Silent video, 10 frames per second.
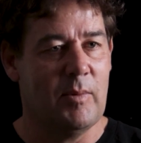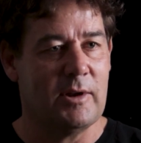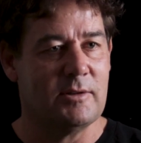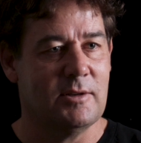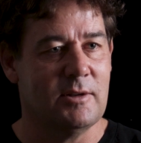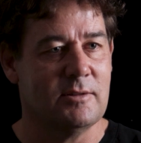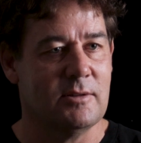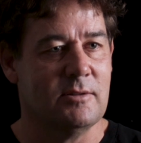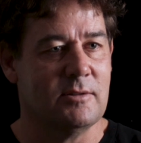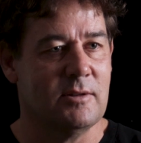better
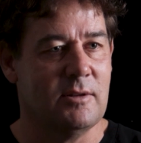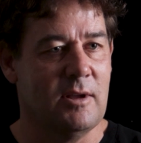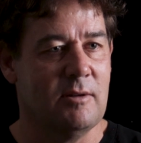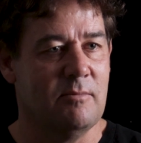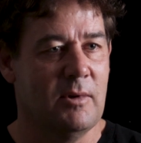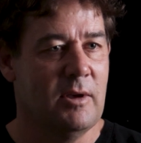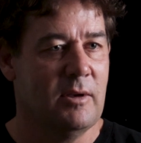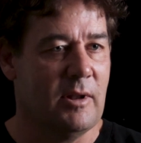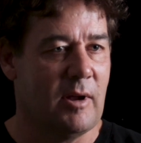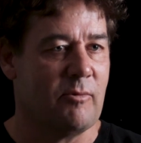citizens, and
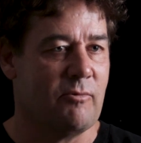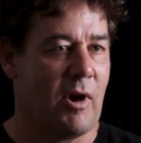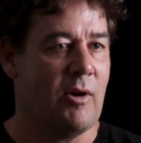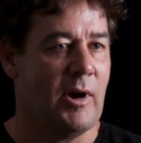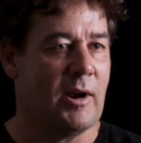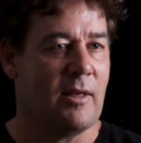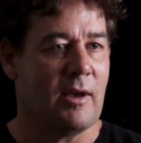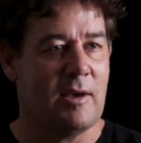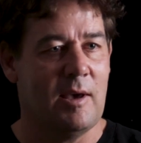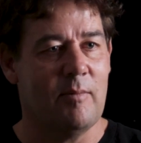you know, grow out of
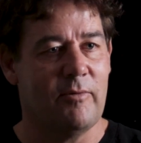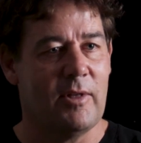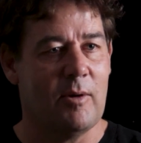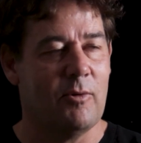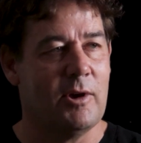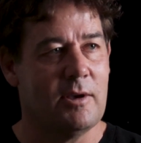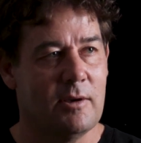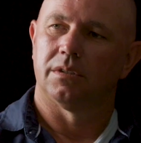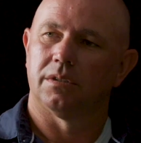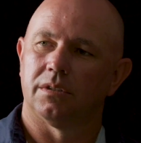that camp for that
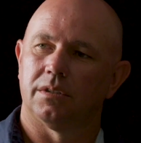week.